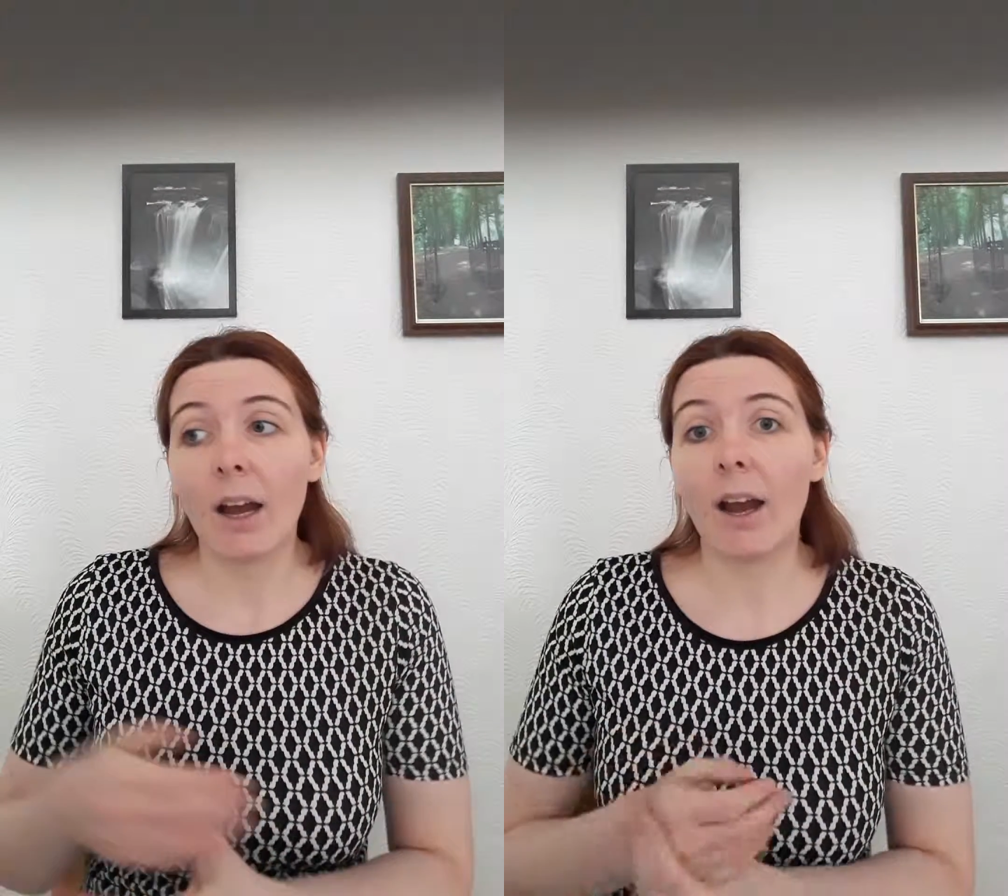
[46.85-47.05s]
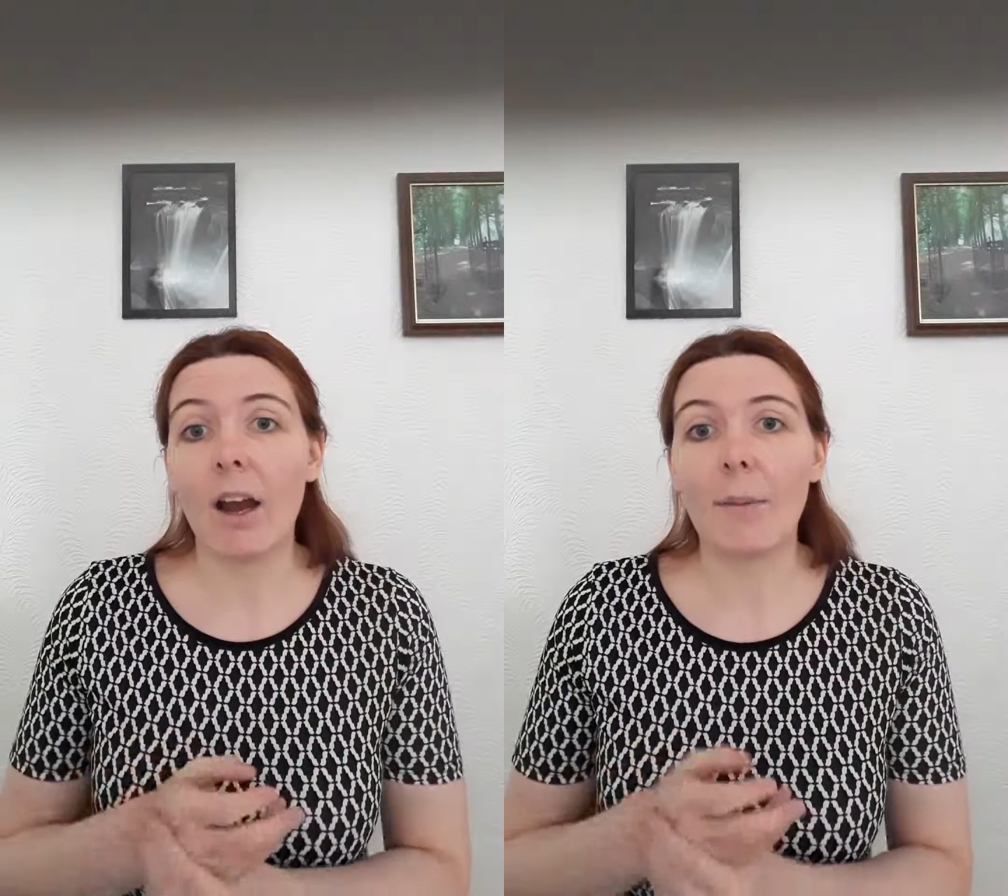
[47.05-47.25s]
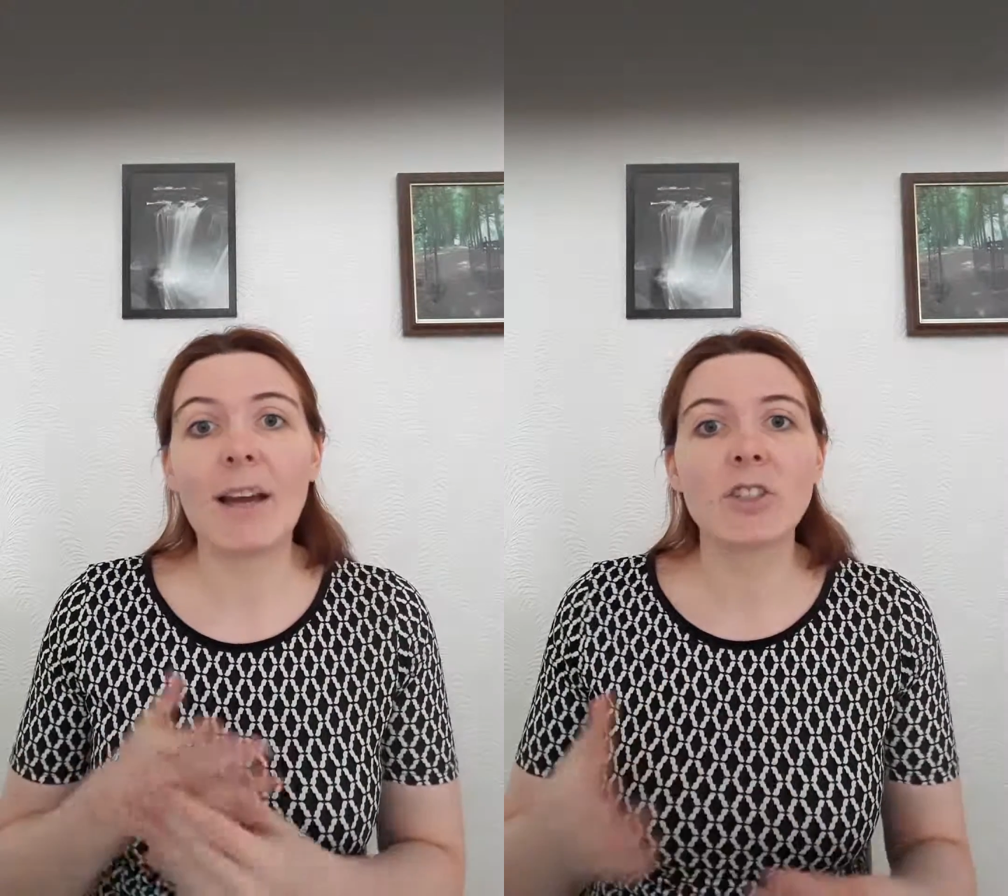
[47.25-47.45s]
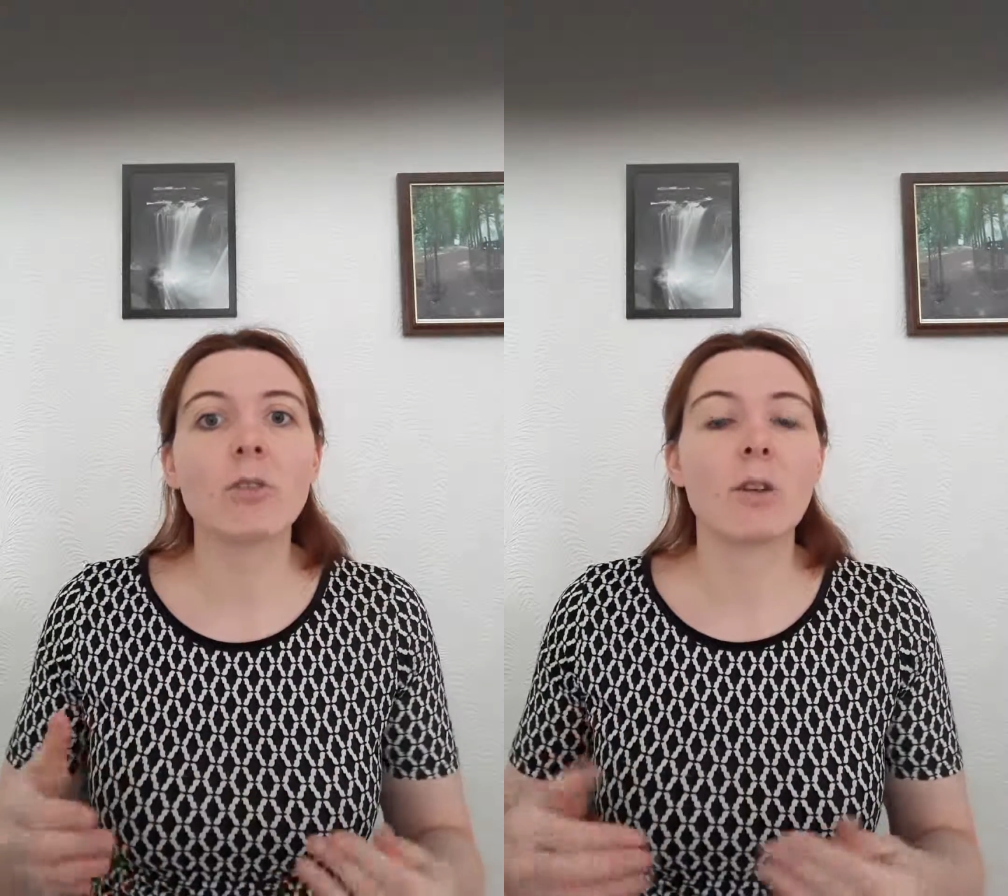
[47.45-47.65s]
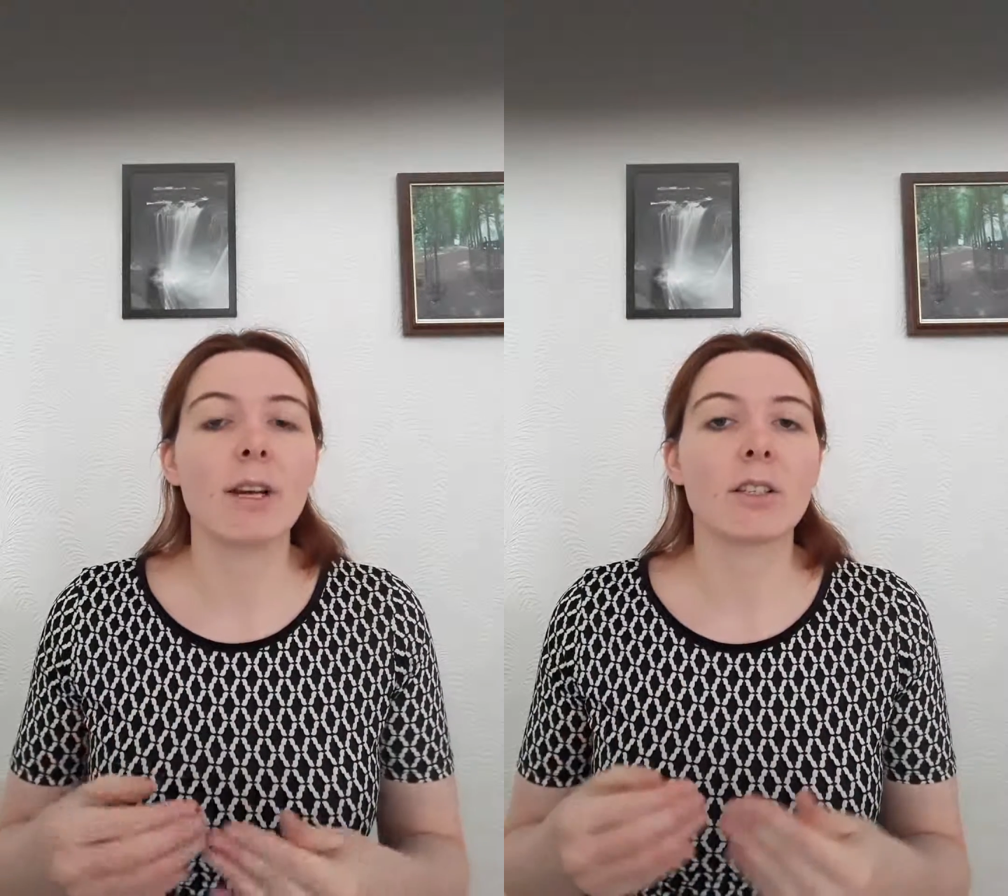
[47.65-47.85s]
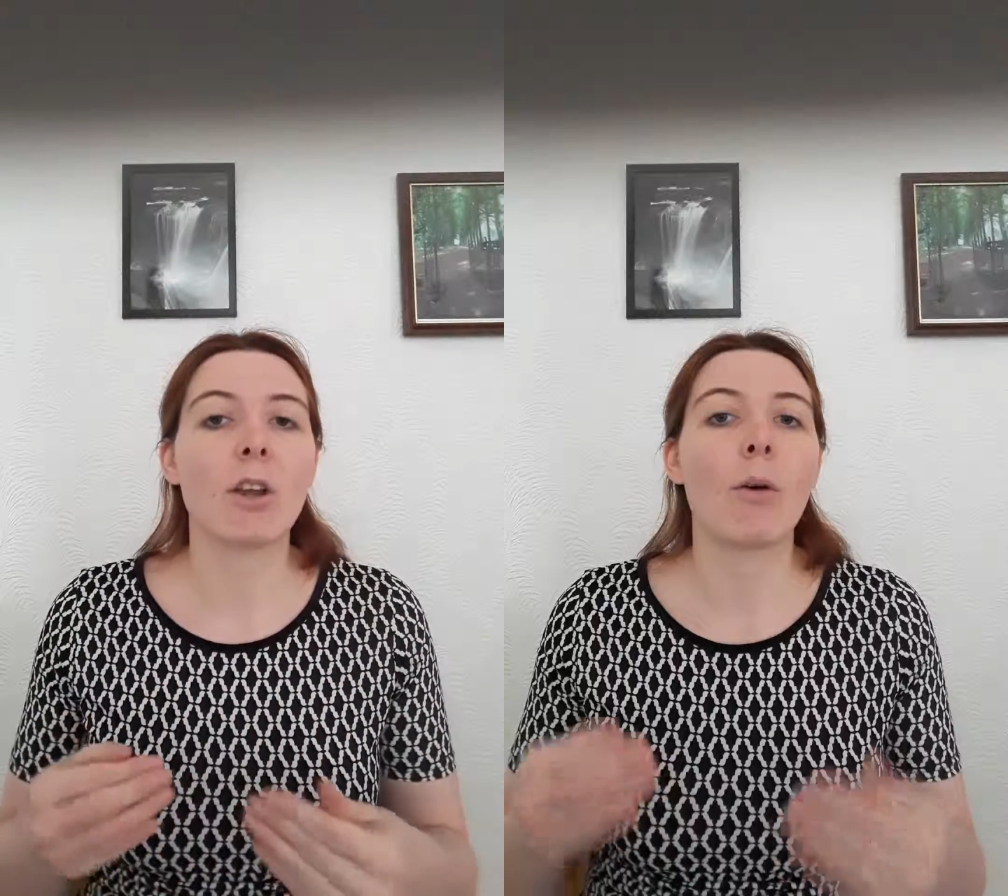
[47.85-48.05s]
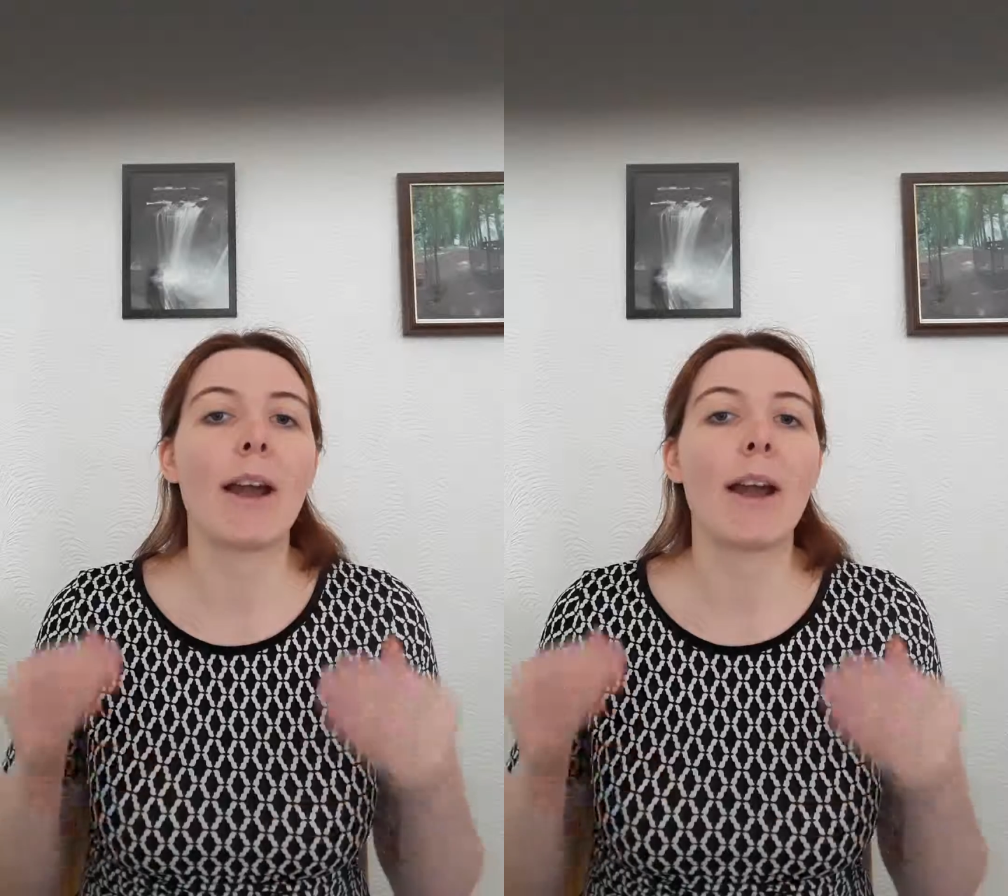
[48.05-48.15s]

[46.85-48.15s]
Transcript: As you guys know,